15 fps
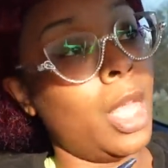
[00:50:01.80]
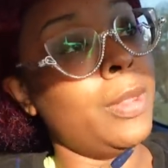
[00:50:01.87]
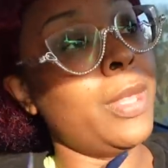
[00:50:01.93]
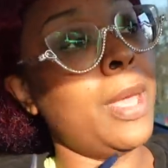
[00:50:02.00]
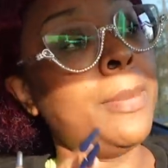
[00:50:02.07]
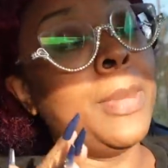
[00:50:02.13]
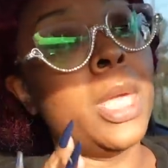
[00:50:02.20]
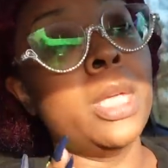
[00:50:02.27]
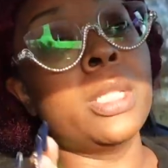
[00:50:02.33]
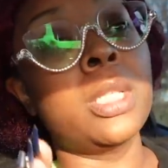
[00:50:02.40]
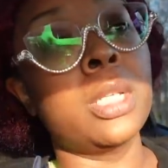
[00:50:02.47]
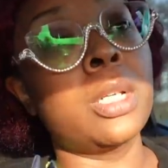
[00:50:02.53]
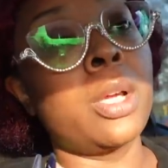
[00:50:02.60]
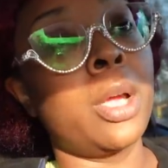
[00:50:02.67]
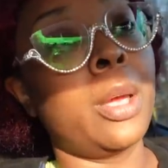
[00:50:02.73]
that man
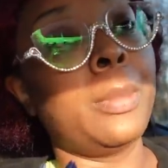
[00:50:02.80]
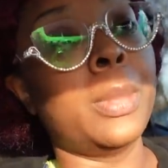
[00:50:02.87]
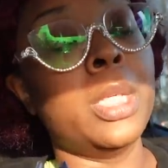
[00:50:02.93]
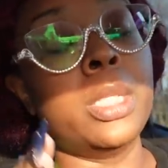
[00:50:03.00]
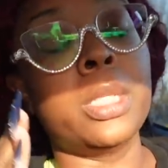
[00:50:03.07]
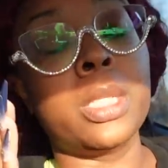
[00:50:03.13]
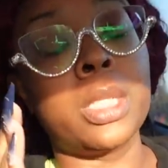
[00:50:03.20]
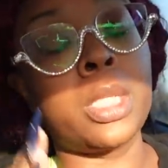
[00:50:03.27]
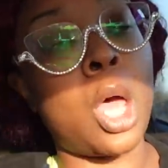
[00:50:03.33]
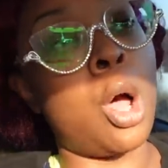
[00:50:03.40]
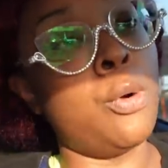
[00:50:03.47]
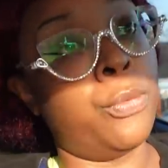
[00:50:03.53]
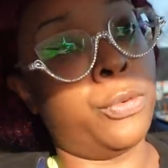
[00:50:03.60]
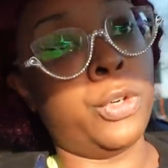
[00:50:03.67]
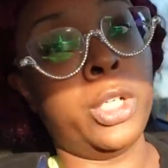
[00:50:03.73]
took care of me
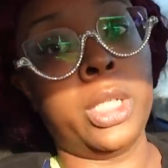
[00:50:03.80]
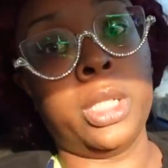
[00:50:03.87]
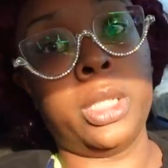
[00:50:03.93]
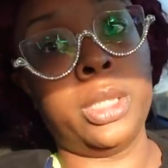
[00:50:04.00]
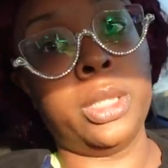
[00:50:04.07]
so freaking